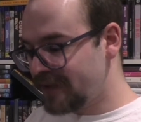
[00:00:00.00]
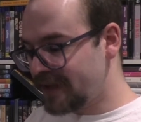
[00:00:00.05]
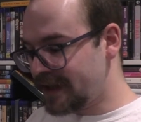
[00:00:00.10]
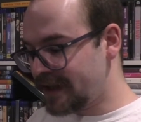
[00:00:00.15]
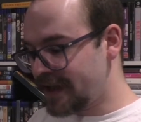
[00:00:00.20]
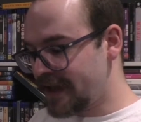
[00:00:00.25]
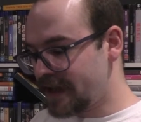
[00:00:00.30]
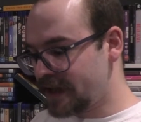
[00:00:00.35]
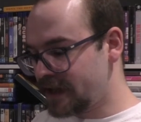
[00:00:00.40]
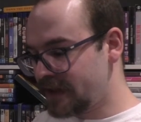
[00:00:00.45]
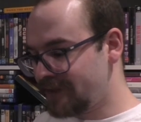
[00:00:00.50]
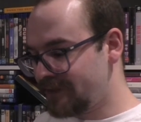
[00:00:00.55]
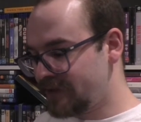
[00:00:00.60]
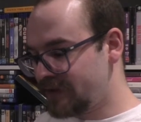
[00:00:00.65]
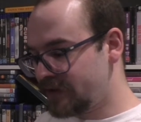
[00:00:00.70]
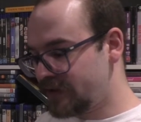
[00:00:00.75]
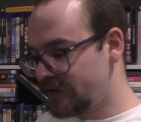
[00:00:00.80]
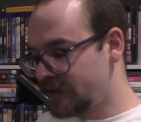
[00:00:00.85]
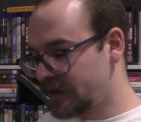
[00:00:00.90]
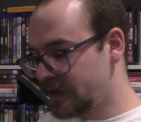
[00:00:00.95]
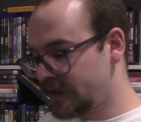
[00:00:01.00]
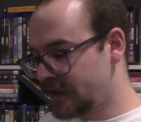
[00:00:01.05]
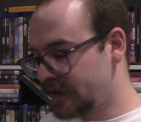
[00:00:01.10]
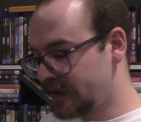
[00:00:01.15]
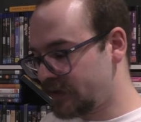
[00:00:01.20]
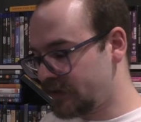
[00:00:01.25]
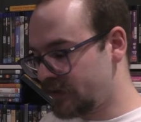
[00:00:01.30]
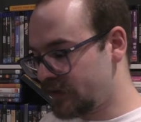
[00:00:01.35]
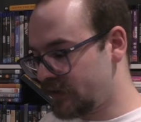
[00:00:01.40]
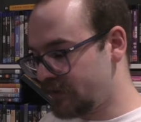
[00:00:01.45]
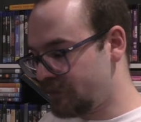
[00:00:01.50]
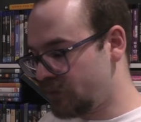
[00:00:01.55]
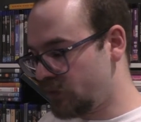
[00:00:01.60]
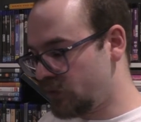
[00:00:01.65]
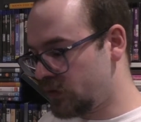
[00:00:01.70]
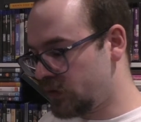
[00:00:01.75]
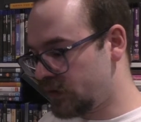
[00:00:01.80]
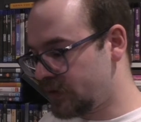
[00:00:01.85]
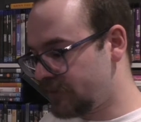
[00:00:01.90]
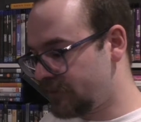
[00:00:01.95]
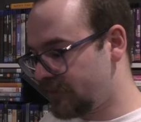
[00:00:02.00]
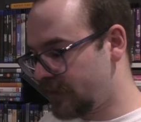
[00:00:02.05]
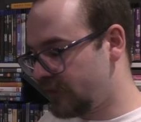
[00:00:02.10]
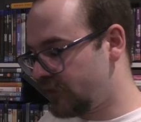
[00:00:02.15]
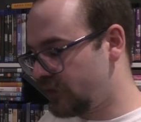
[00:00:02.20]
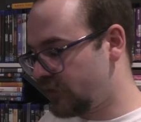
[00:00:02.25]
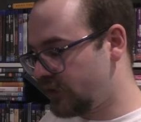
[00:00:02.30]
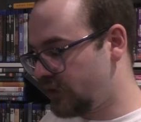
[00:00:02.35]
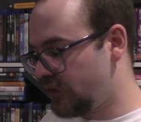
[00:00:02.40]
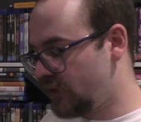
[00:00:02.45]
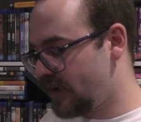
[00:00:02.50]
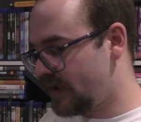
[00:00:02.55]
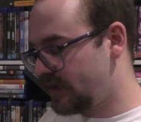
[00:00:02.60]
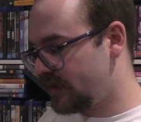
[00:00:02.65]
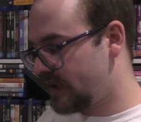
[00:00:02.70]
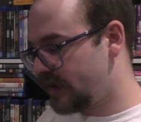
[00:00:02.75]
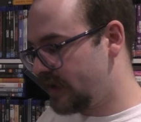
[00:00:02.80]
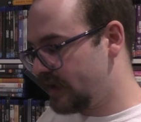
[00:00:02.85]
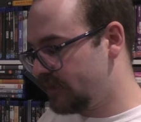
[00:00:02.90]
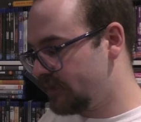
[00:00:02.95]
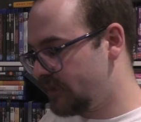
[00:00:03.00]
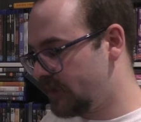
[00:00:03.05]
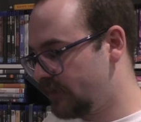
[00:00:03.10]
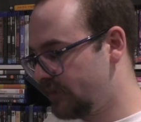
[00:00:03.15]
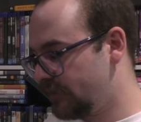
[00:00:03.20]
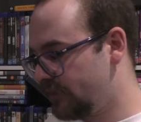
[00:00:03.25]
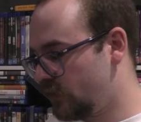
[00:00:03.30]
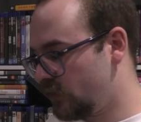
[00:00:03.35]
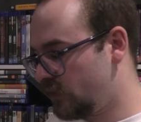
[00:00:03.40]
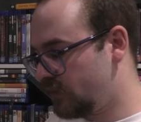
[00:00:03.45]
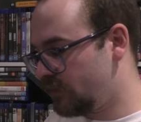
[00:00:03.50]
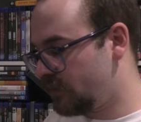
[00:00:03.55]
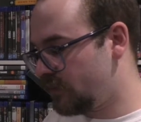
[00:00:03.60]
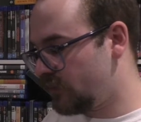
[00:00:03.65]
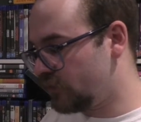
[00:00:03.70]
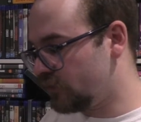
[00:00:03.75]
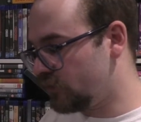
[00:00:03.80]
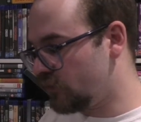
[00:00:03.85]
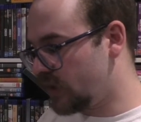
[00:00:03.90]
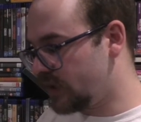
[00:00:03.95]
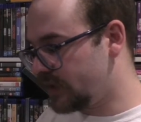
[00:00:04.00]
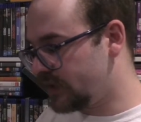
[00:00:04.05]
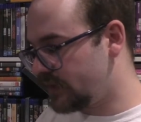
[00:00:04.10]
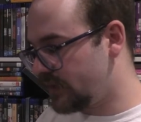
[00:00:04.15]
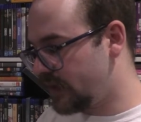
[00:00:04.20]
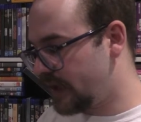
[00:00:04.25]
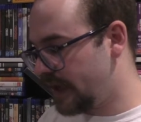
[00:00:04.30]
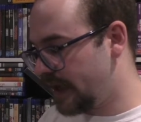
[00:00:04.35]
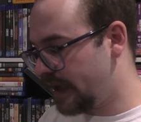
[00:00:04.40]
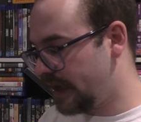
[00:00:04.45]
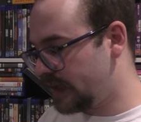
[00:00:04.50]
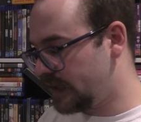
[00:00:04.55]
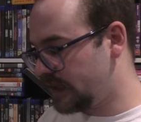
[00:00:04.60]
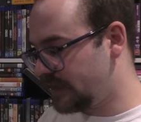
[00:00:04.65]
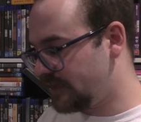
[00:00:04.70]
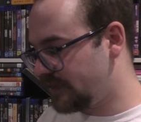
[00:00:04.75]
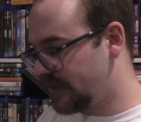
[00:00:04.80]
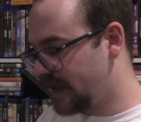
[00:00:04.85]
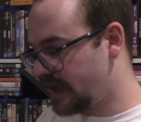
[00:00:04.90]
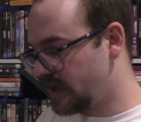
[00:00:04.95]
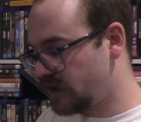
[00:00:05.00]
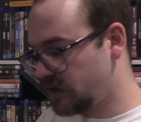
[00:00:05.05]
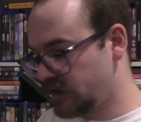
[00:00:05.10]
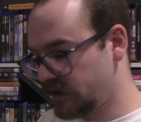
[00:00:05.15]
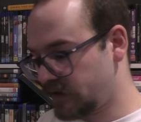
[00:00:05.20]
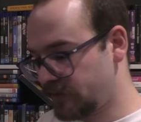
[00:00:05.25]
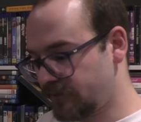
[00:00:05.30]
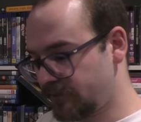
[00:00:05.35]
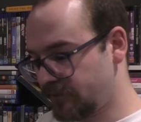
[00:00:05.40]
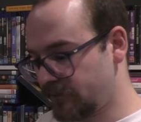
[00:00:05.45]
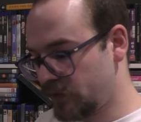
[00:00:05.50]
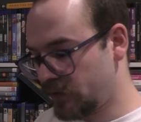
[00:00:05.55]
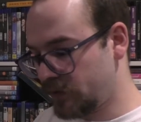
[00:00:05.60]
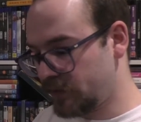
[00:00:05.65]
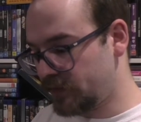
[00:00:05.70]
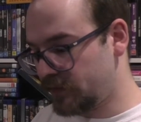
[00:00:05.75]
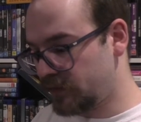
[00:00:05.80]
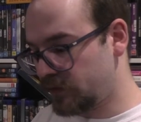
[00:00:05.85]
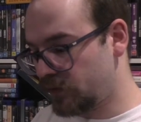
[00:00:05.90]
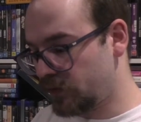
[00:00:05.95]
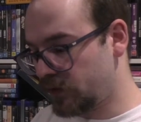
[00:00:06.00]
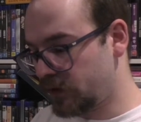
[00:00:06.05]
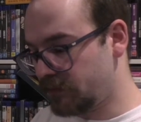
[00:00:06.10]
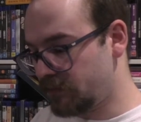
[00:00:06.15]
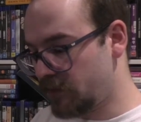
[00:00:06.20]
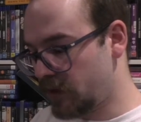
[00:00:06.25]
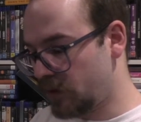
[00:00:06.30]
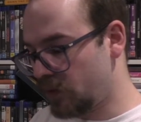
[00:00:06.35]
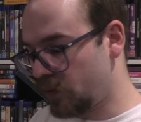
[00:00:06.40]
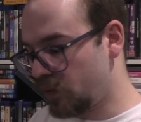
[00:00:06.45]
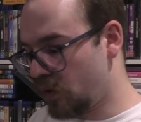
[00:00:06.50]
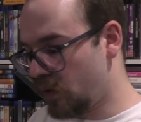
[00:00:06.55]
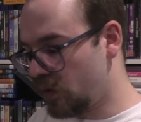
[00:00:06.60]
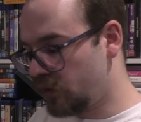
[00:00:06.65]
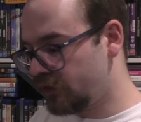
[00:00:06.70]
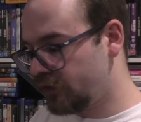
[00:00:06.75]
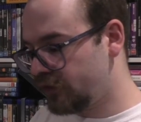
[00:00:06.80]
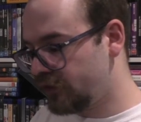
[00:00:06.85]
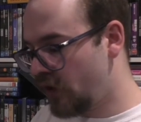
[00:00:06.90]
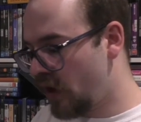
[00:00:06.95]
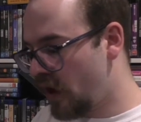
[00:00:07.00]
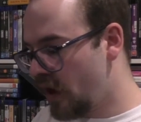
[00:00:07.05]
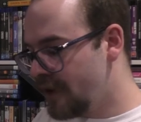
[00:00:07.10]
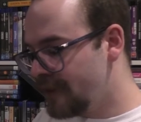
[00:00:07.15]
You get limited collector's booklet featuring new essays by film writer Hayley Scanlon and film historian Mike Walsh.